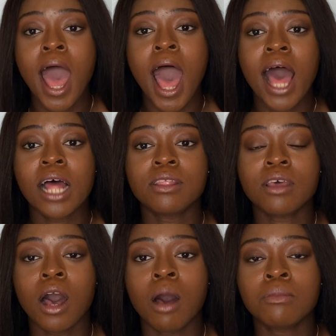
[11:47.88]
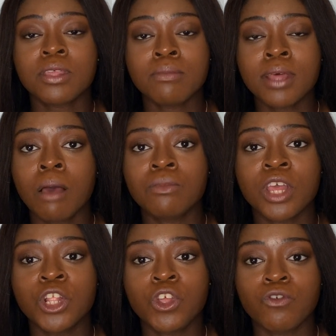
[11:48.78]
and um, sometimes the
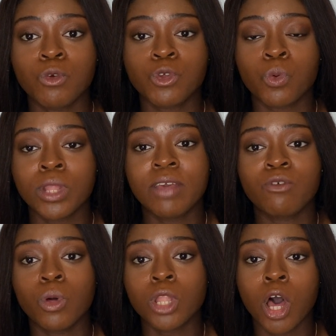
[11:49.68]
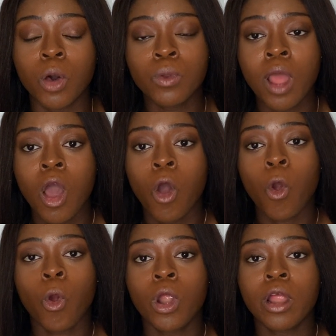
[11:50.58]
interviewers will leave you alone
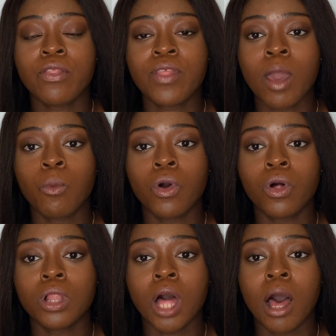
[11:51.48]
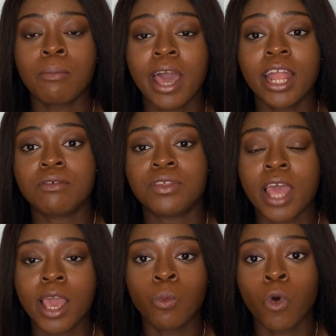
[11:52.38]
or they will um, kind of
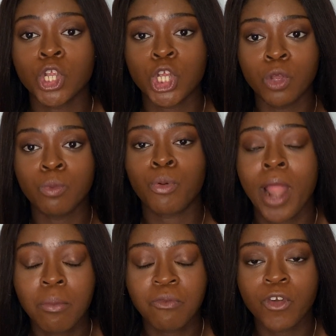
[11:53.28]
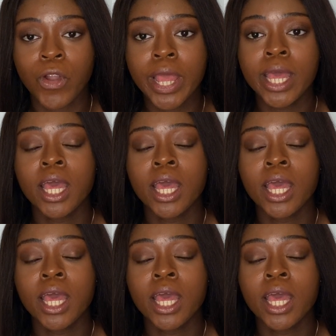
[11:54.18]
stay and watch you prep for it.